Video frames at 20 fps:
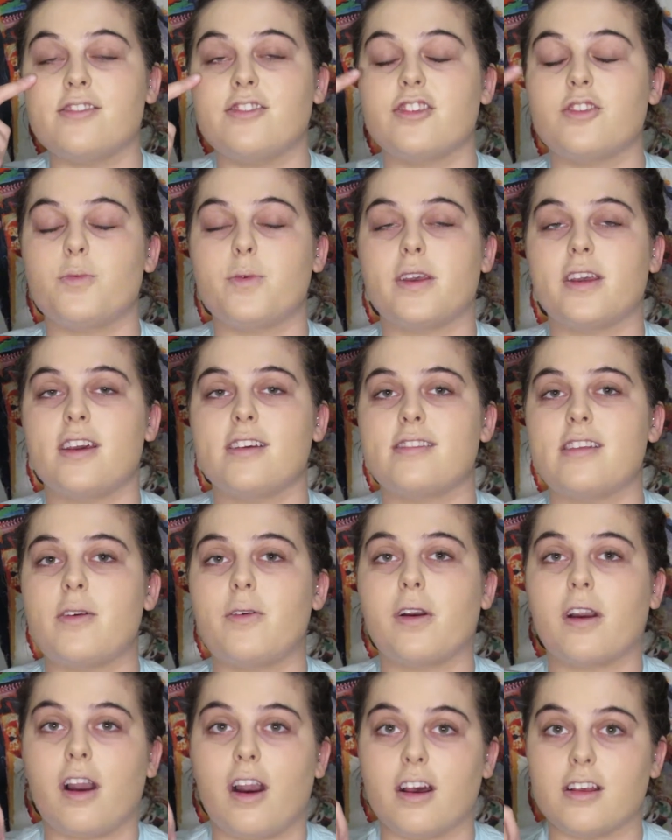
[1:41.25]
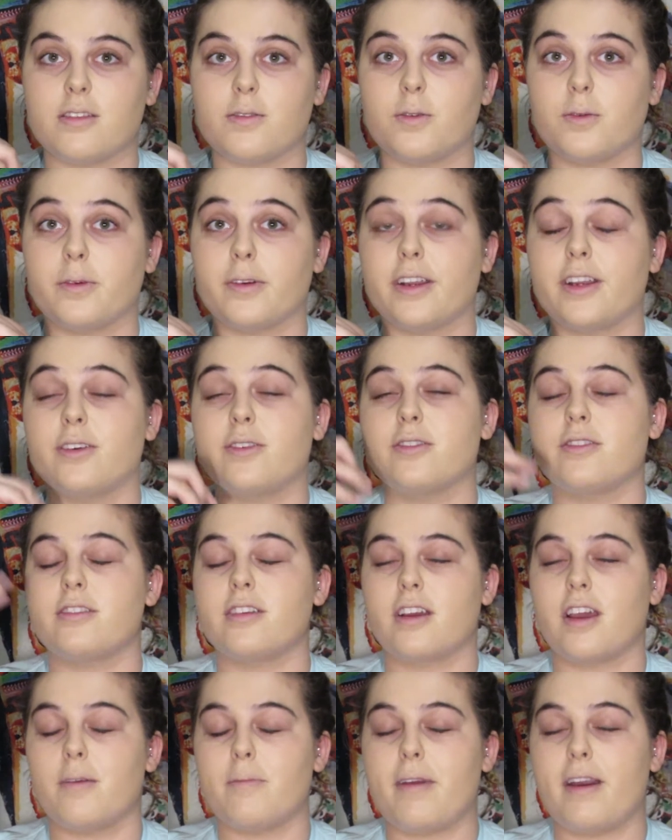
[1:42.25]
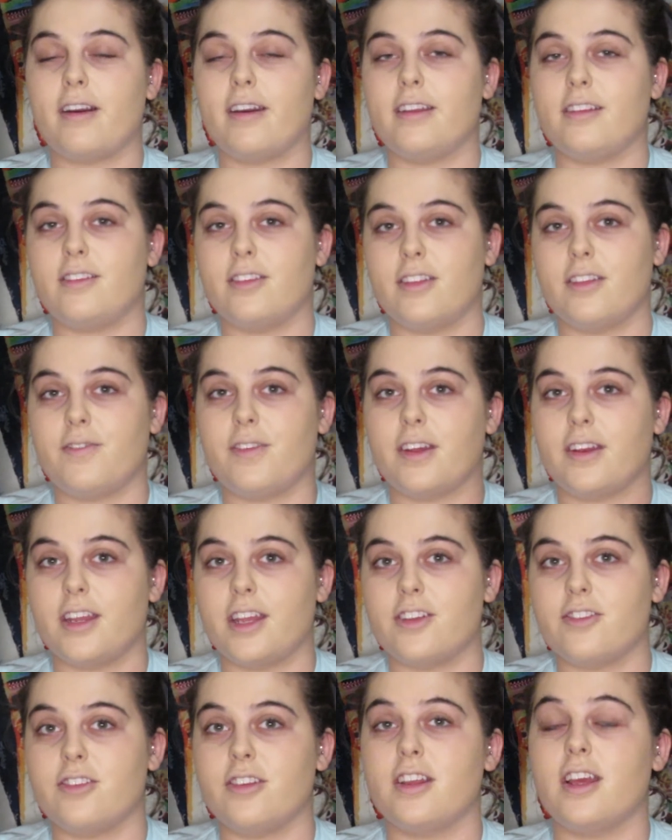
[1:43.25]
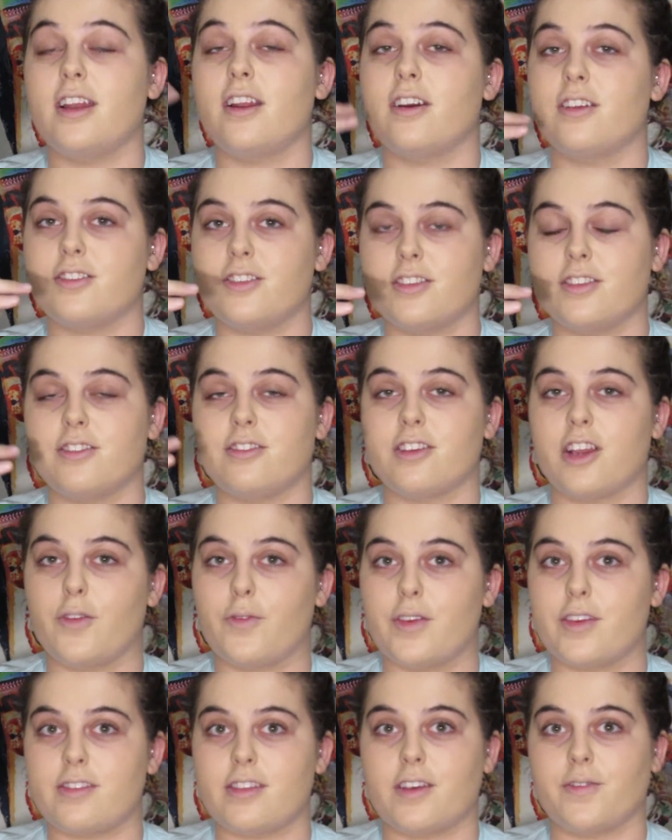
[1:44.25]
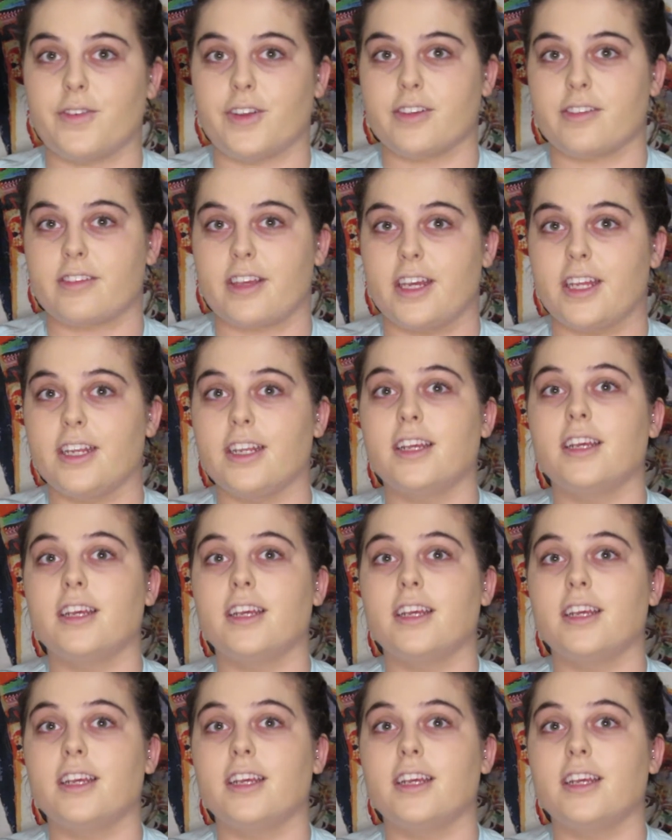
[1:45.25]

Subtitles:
just because that will cause the wrinkles to come out into the foundation and onto the surface of your skin.